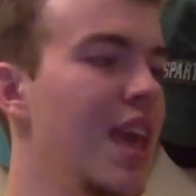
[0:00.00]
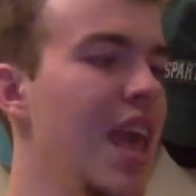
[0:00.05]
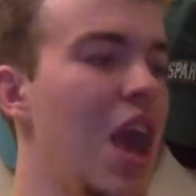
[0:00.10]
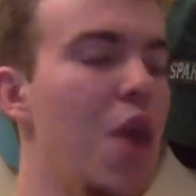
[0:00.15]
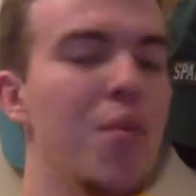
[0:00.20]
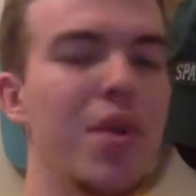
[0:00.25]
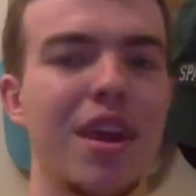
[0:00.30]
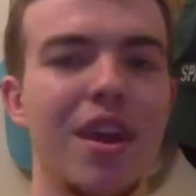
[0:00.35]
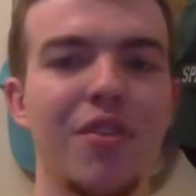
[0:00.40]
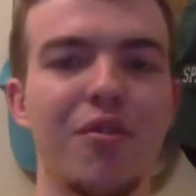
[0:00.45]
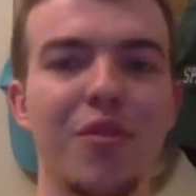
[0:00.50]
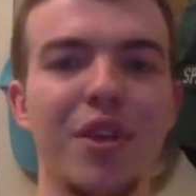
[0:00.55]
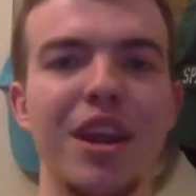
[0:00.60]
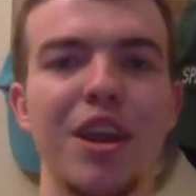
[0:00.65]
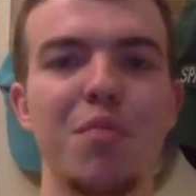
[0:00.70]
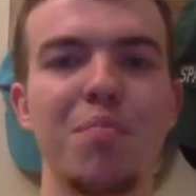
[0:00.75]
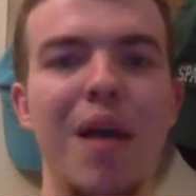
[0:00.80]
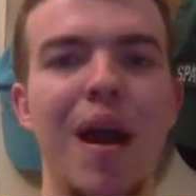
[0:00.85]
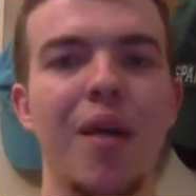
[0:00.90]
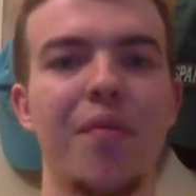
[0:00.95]
And we can read
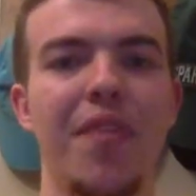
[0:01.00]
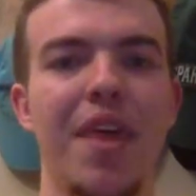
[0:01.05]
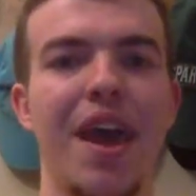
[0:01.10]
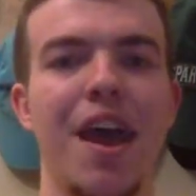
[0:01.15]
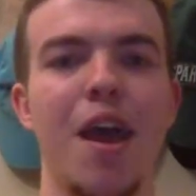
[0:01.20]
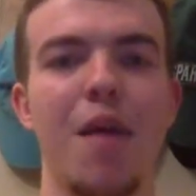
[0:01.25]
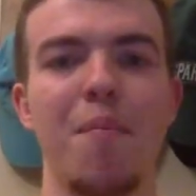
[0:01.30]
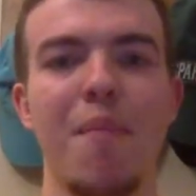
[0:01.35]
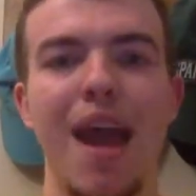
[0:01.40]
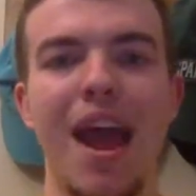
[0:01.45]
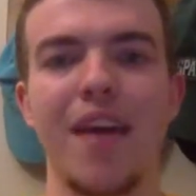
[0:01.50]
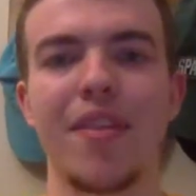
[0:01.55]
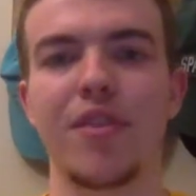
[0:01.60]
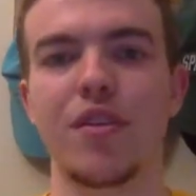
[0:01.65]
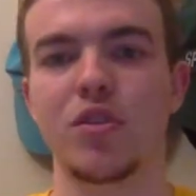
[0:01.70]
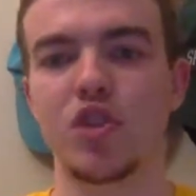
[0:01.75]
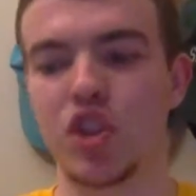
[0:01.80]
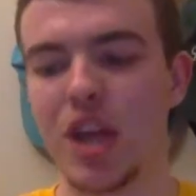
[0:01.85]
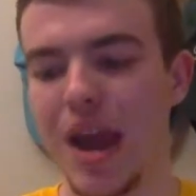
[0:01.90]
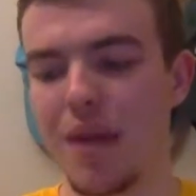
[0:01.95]
about that in
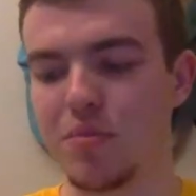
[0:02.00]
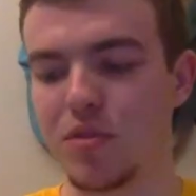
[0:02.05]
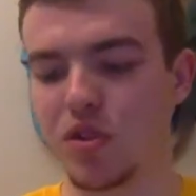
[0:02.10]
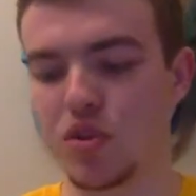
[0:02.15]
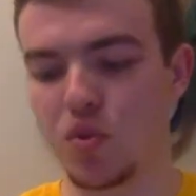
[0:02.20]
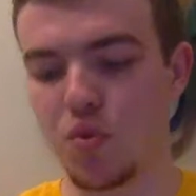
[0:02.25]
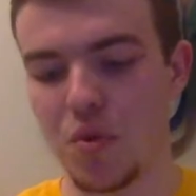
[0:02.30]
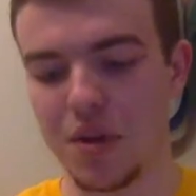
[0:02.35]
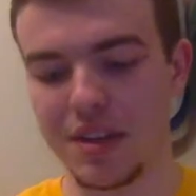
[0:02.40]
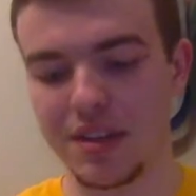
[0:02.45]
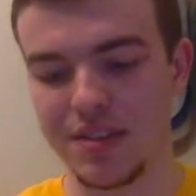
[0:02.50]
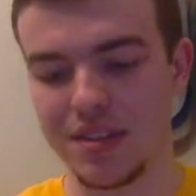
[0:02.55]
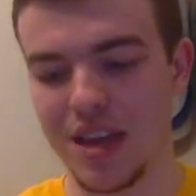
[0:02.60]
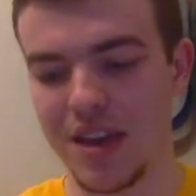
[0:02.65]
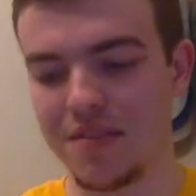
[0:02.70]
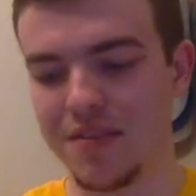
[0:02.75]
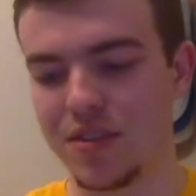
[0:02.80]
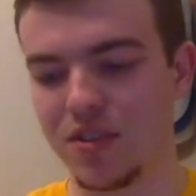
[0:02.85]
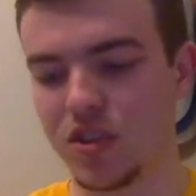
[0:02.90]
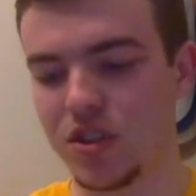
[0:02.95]
Matthew chapter
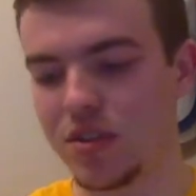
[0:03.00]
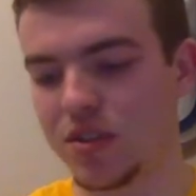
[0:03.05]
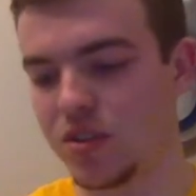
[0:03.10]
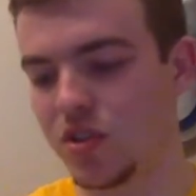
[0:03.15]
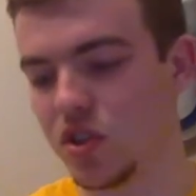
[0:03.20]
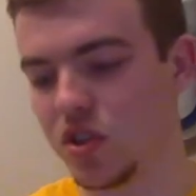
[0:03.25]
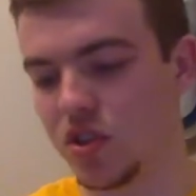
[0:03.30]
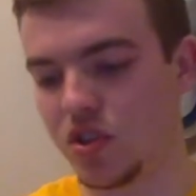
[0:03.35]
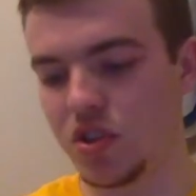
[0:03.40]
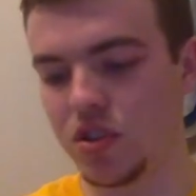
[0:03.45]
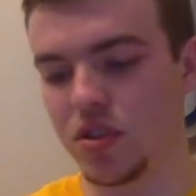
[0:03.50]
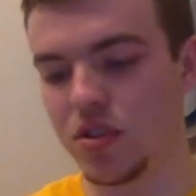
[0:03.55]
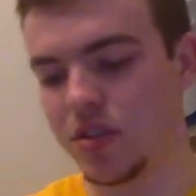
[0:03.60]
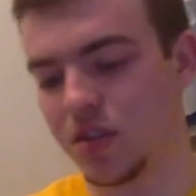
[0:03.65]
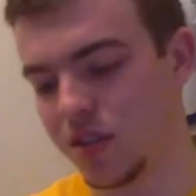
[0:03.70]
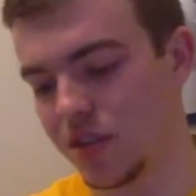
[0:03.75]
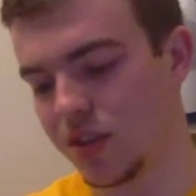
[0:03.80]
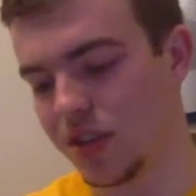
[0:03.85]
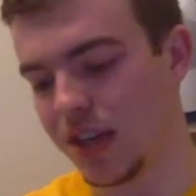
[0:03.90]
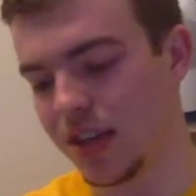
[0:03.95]
27, just
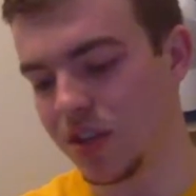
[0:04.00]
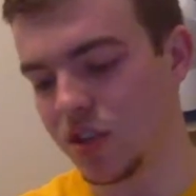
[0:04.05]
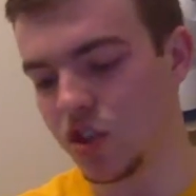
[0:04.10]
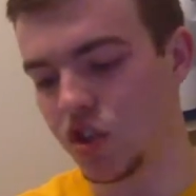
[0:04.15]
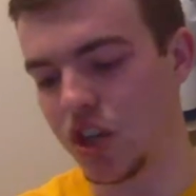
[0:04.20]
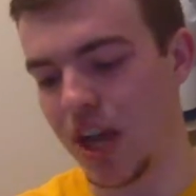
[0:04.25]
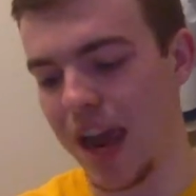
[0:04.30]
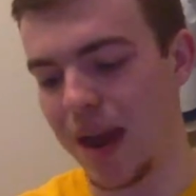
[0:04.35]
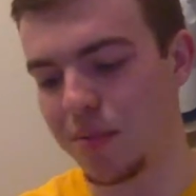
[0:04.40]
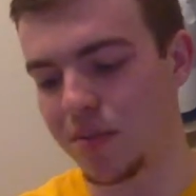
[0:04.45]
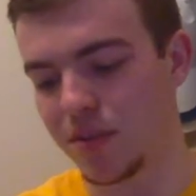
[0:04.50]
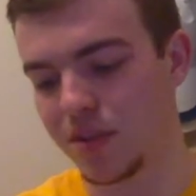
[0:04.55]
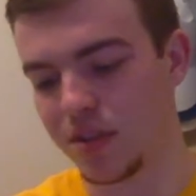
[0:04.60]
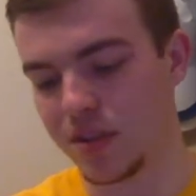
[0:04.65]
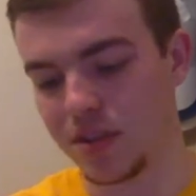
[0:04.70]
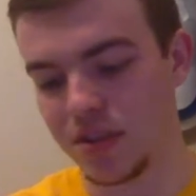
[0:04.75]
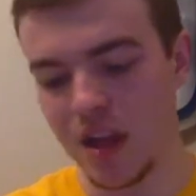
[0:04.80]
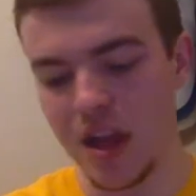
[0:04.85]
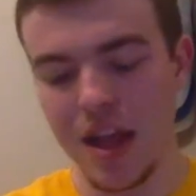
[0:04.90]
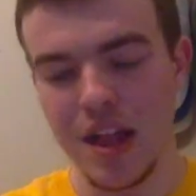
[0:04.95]
six
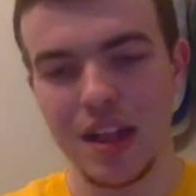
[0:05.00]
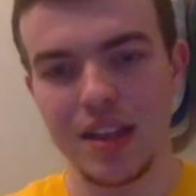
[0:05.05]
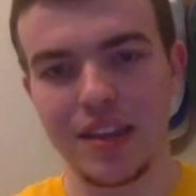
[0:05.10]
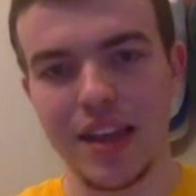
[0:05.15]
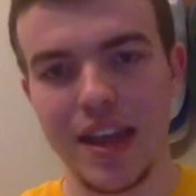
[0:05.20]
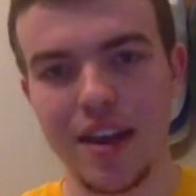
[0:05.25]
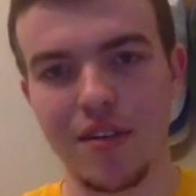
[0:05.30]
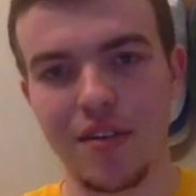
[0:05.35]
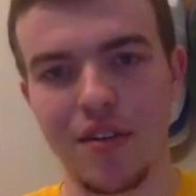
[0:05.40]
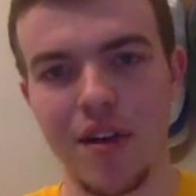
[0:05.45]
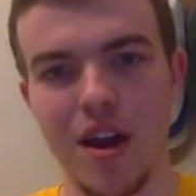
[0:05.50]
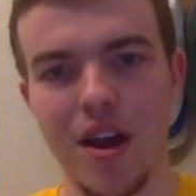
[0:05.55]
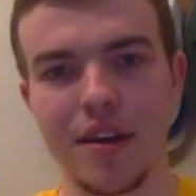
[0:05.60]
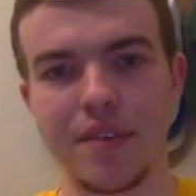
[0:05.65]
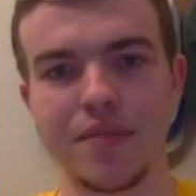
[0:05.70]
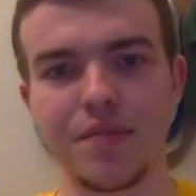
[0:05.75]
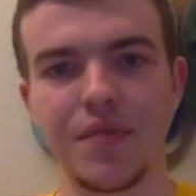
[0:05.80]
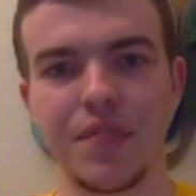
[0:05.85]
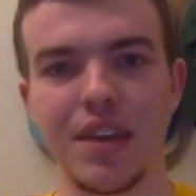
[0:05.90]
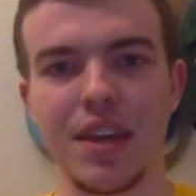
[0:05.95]
chapters later
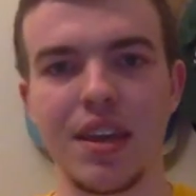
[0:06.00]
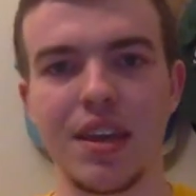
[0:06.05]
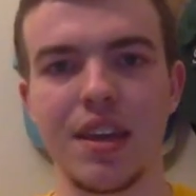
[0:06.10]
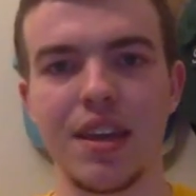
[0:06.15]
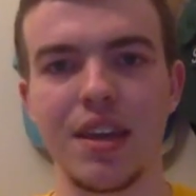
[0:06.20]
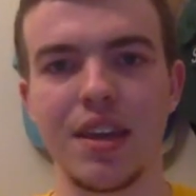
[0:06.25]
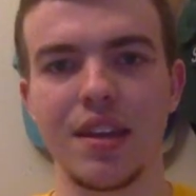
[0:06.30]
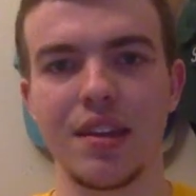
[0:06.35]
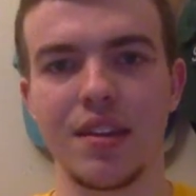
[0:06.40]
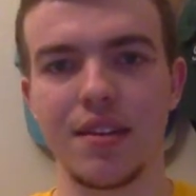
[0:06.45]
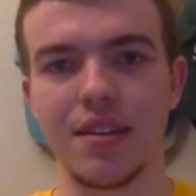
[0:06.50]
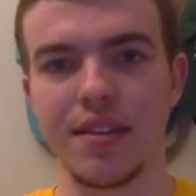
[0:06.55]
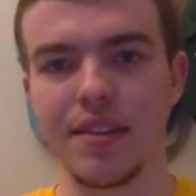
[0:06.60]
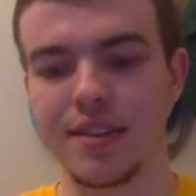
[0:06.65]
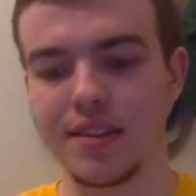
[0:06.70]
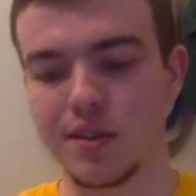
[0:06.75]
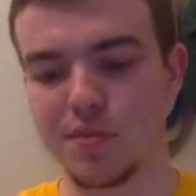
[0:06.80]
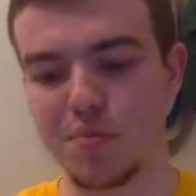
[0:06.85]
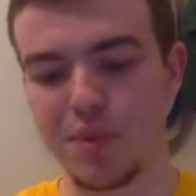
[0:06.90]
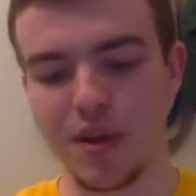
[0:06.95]
on in
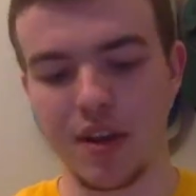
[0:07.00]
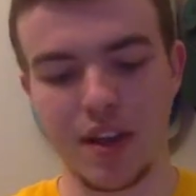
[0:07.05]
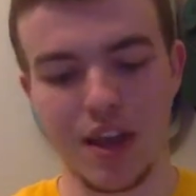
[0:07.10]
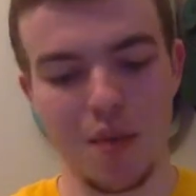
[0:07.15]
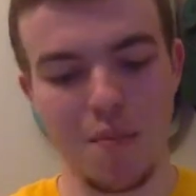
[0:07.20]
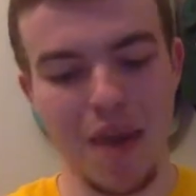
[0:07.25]
this book.